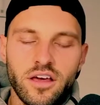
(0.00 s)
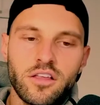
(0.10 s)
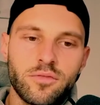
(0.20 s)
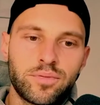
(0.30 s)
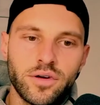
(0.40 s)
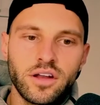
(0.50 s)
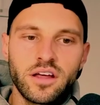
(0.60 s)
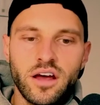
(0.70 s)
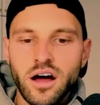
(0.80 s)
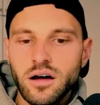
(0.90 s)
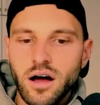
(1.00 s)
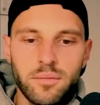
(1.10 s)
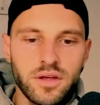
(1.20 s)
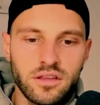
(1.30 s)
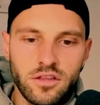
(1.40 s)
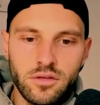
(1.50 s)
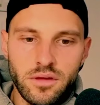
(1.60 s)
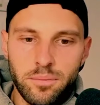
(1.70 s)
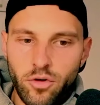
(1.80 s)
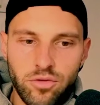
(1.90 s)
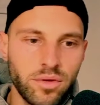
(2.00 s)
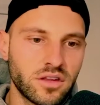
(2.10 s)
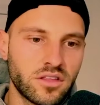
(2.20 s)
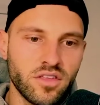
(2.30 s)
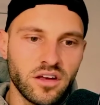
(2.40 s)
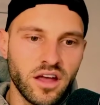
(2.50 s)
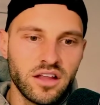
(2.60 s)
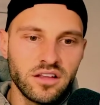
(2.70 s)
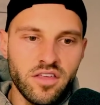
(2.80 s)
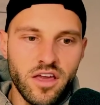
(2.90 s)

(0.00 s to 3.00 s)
It's pretty, I mean, the possibilities are endless.